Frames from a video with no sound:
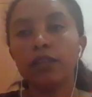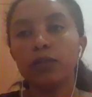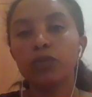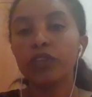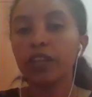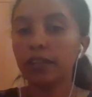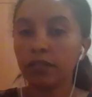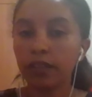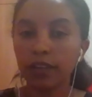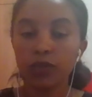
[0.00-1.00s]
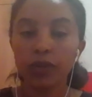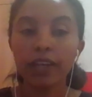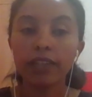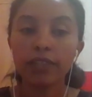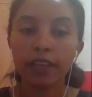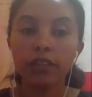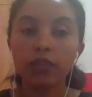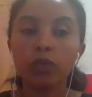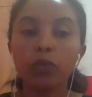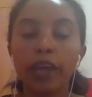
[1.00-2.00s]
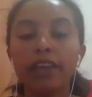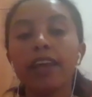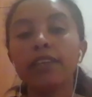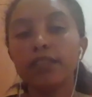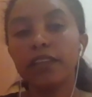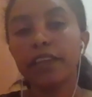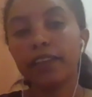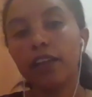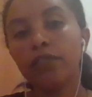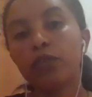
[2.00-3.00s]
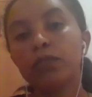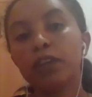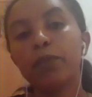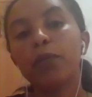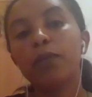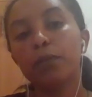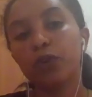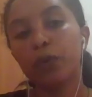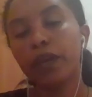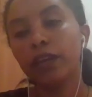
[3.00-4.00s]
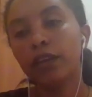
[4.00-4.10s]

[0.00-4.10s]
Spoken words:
using the training set to any unseen data from the problem domain,